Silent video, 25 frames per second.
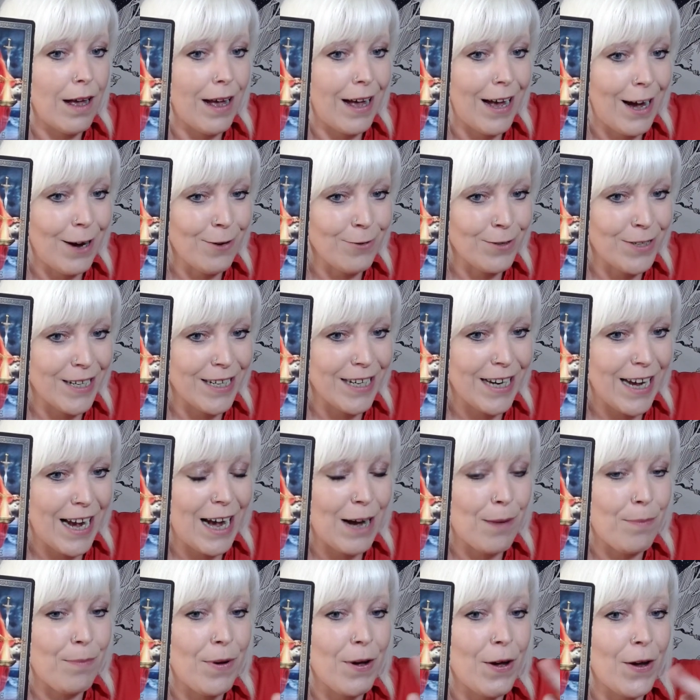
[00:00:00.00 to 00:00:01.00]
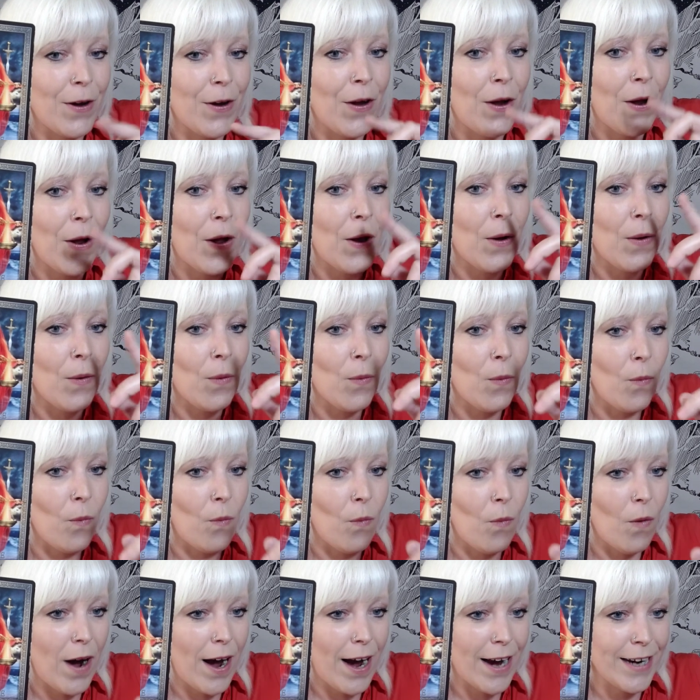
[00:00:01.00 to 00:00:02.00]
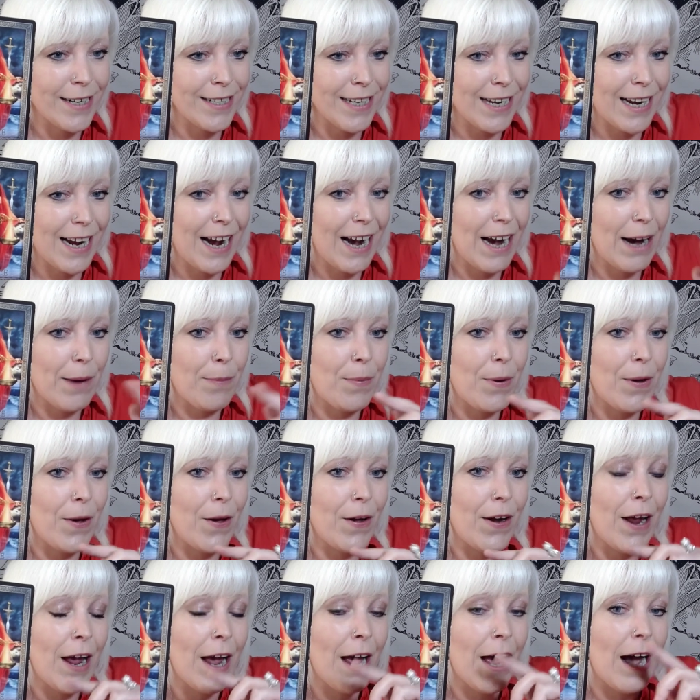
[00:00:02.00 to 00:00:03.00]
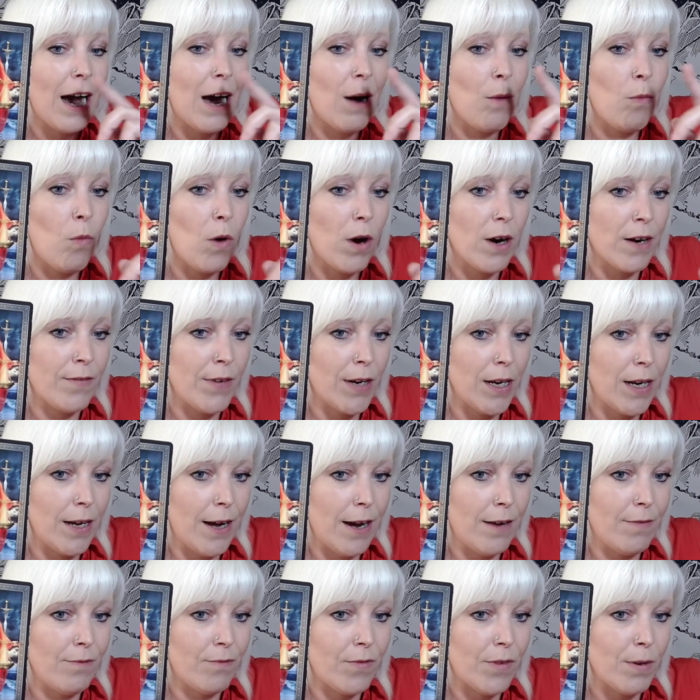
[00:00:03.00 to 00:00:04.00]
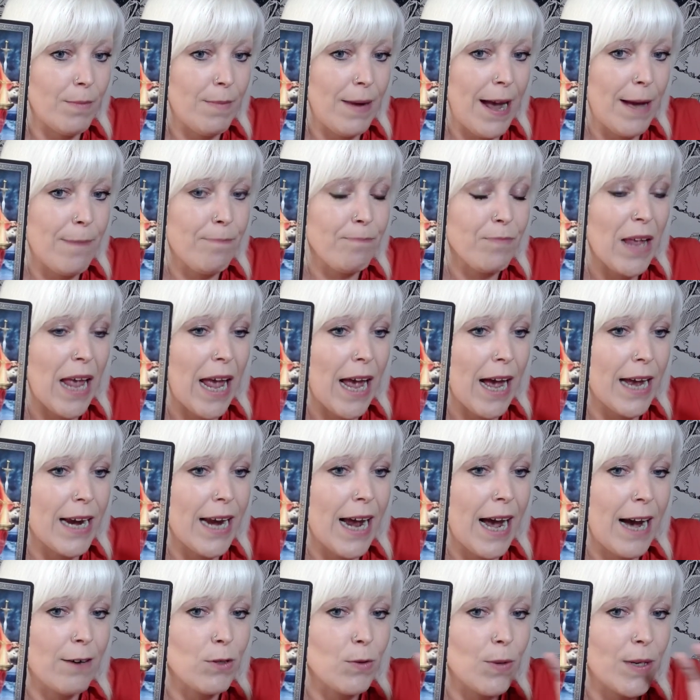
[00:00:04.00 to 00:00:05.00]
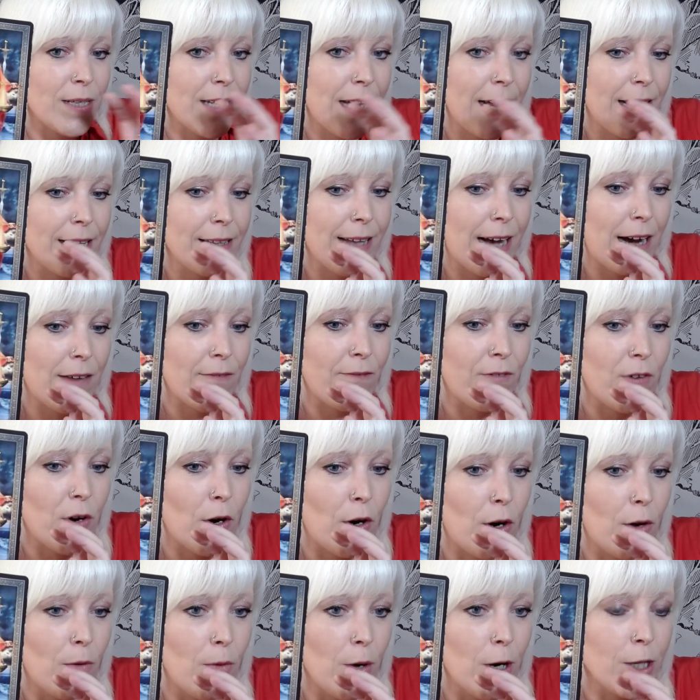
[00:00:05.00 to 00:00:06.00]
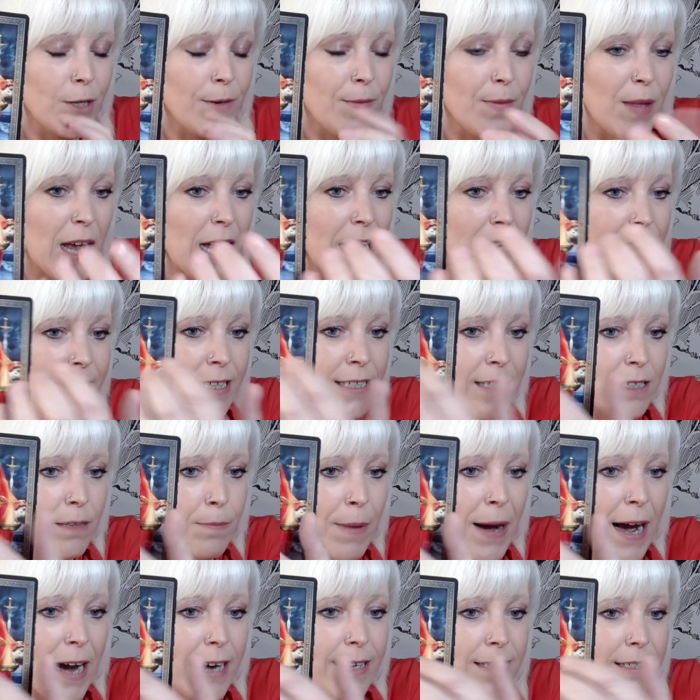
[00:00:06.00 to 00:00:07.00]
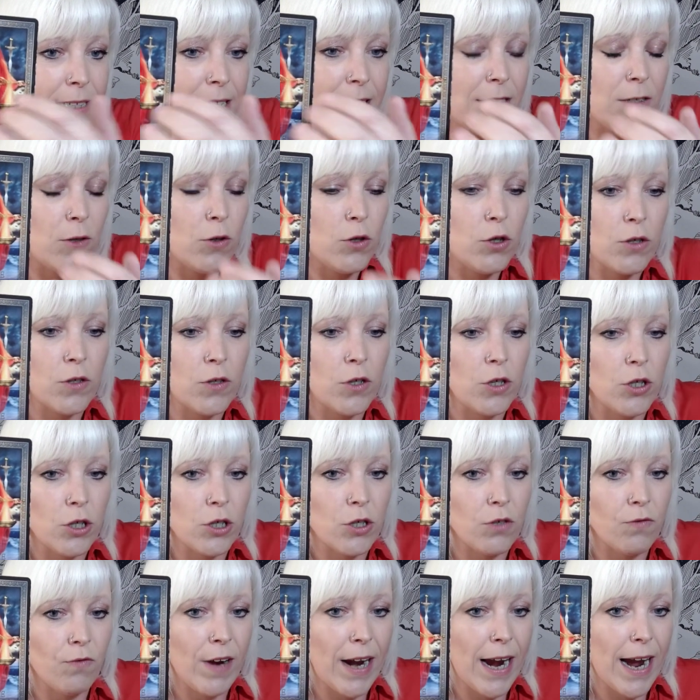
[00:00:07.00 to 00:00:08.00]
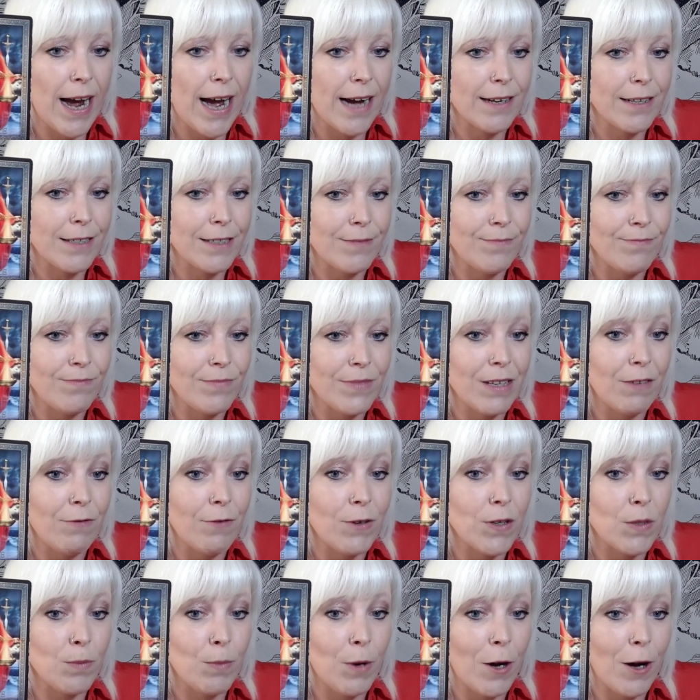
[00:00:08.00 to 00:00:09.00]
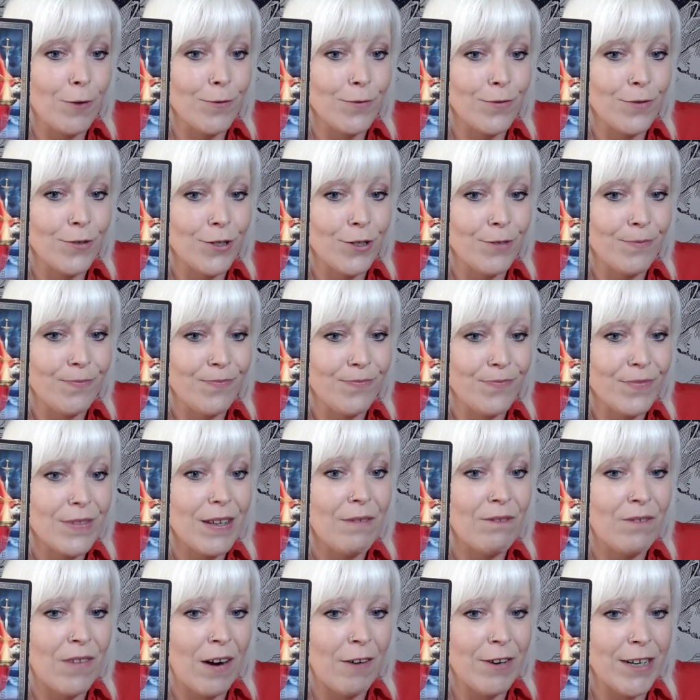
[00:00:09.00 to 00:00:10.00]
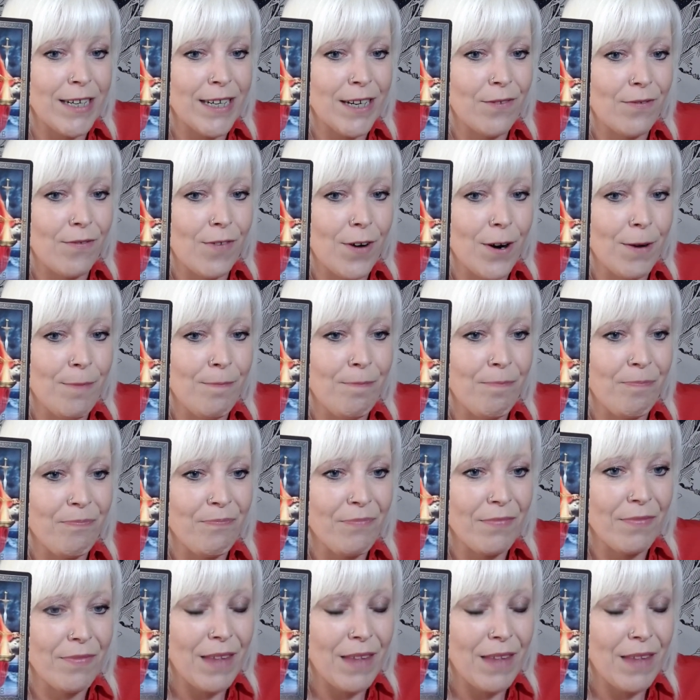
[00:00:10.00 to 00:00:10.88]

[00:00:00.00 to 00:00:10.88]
how did it happen? Why did it happen? And what have I learned from it? And how do I take that forward? This is a Pisces who doesn't just react, they respond. Very different.